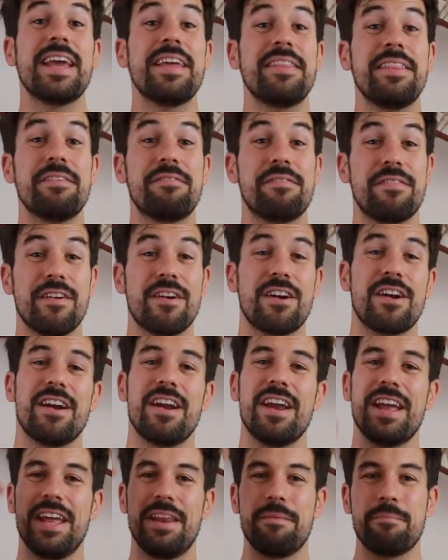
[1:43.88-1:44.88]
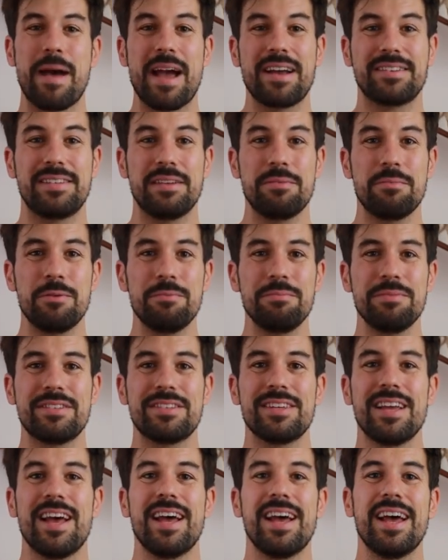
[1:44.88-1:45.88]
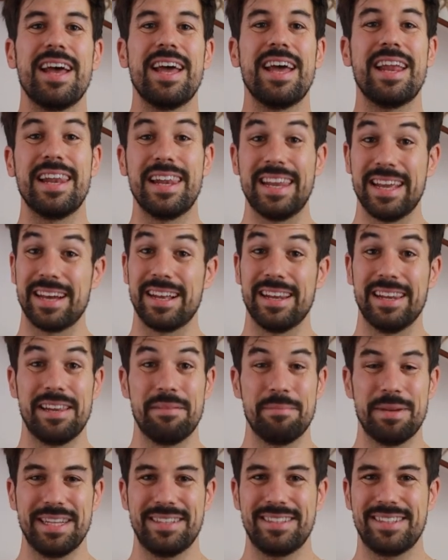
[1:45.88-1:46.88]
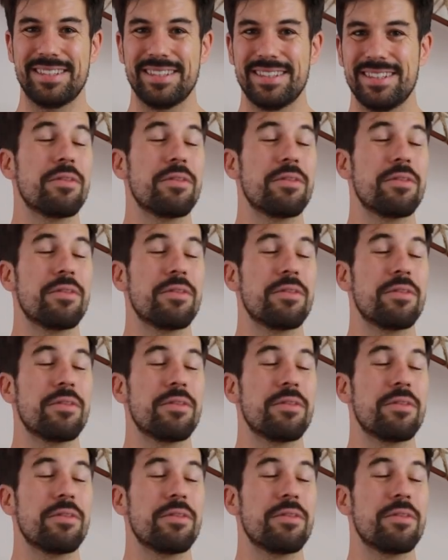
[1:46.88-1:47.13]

they differ in maximums and legal limits,